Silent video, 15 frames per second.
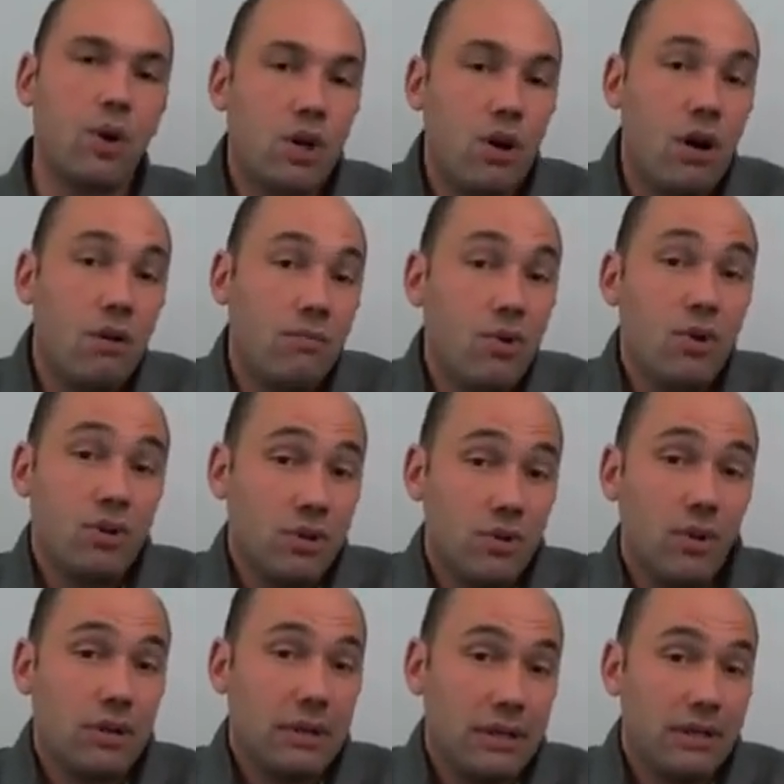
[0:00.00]
Now, recall,
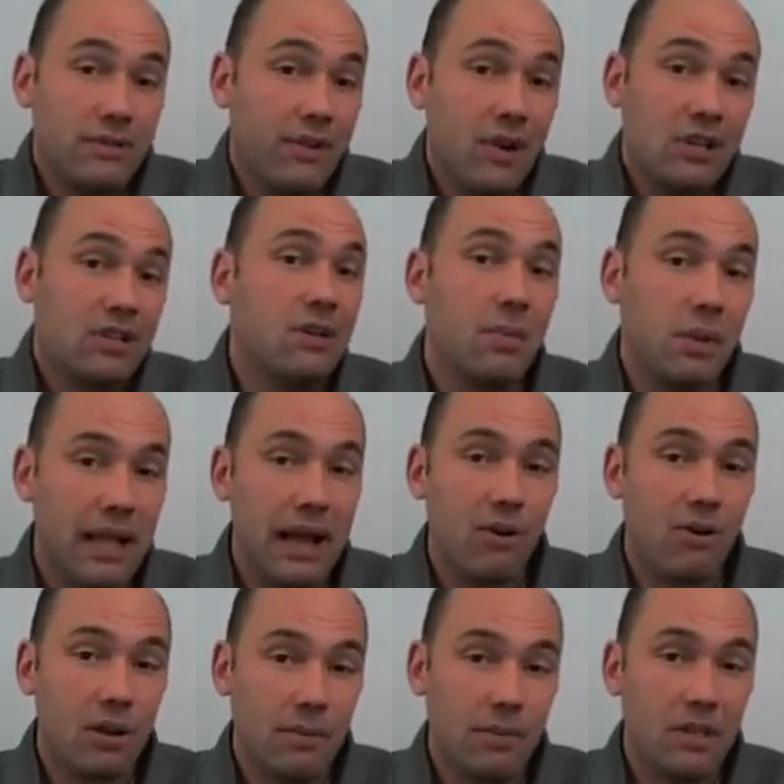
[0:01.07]
merge sort is a very
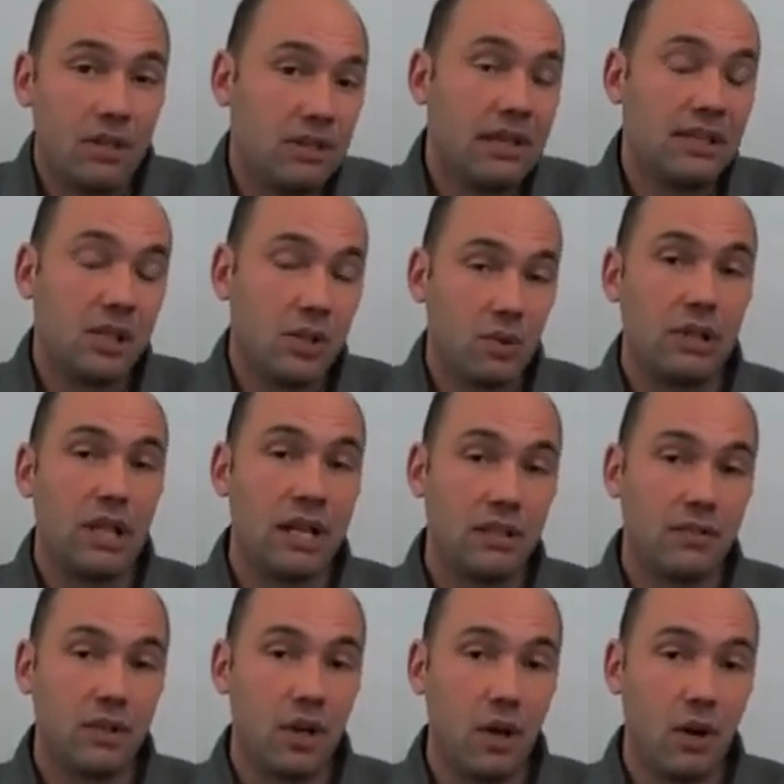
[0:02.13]
simple algorithm. It just has
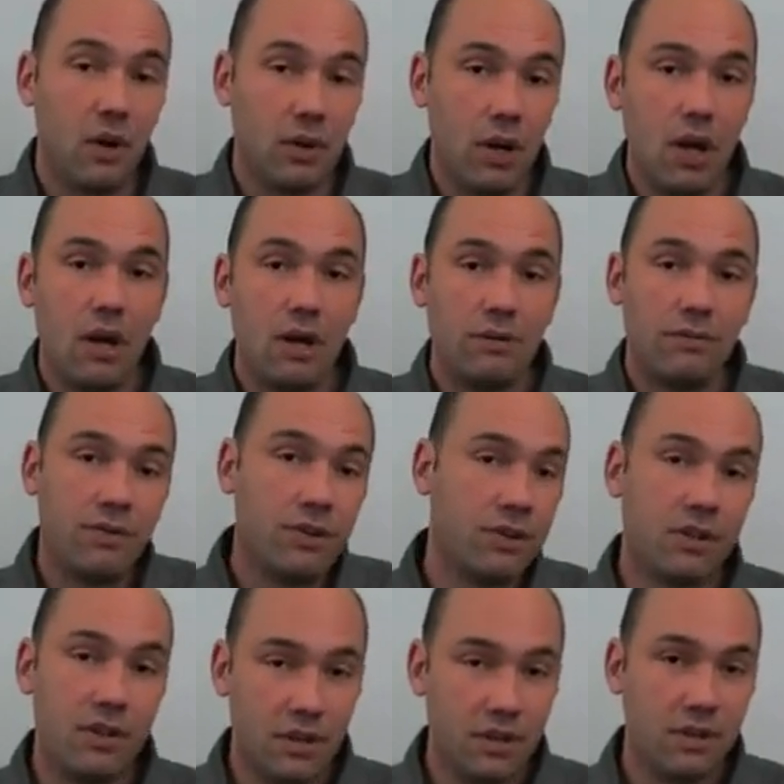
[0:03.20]
3 lines of code.
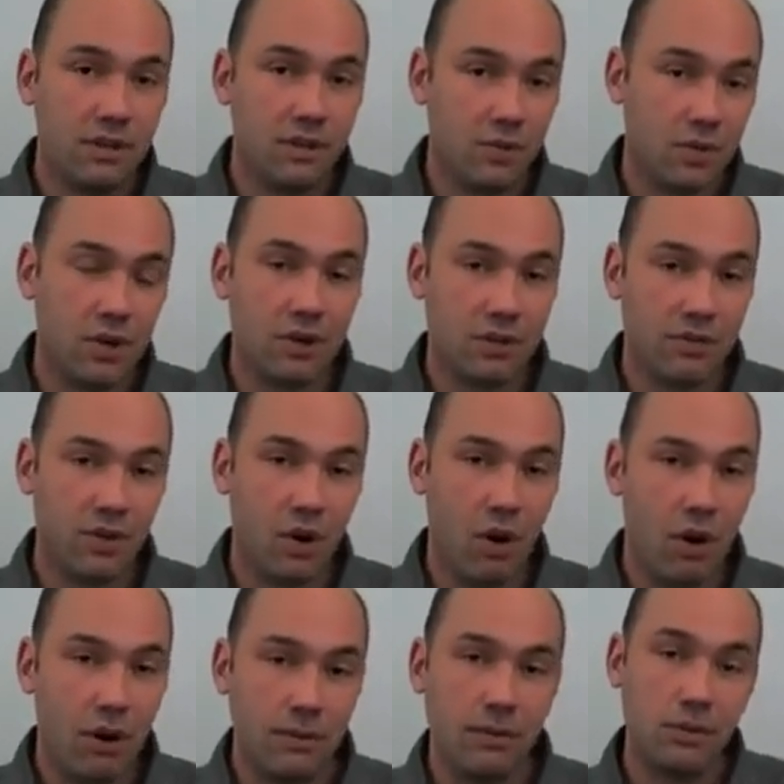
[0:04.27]
First, there's a
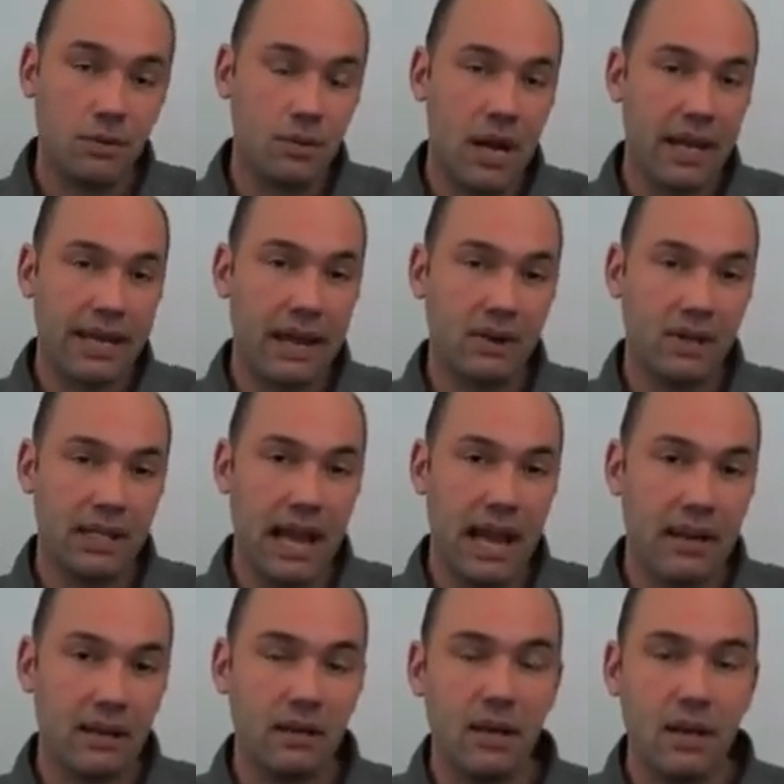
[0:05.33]
recursive call, so we're not
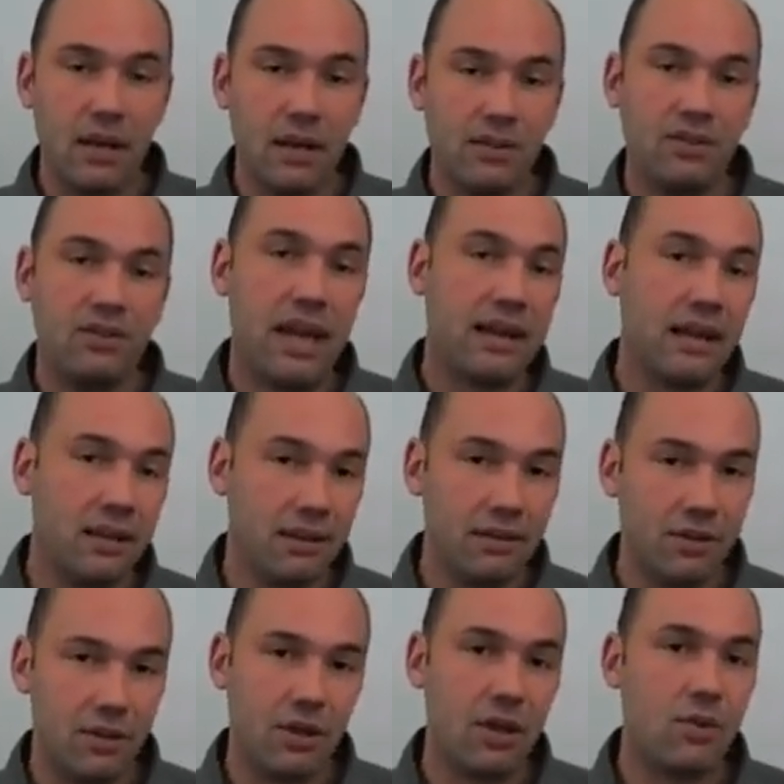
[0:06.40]
counting that.
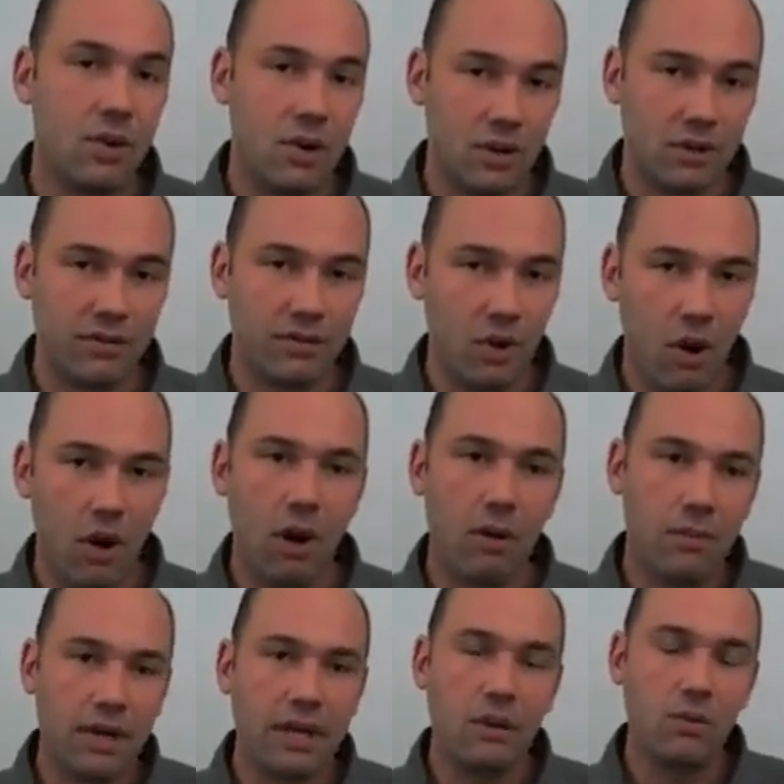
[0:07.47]
Second, there's another recursive
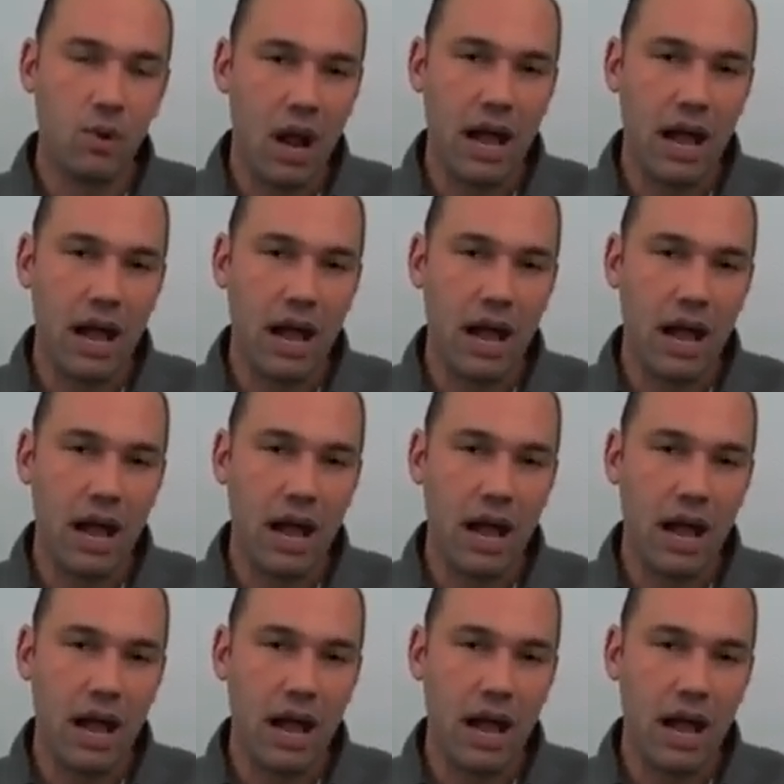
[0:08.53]
call.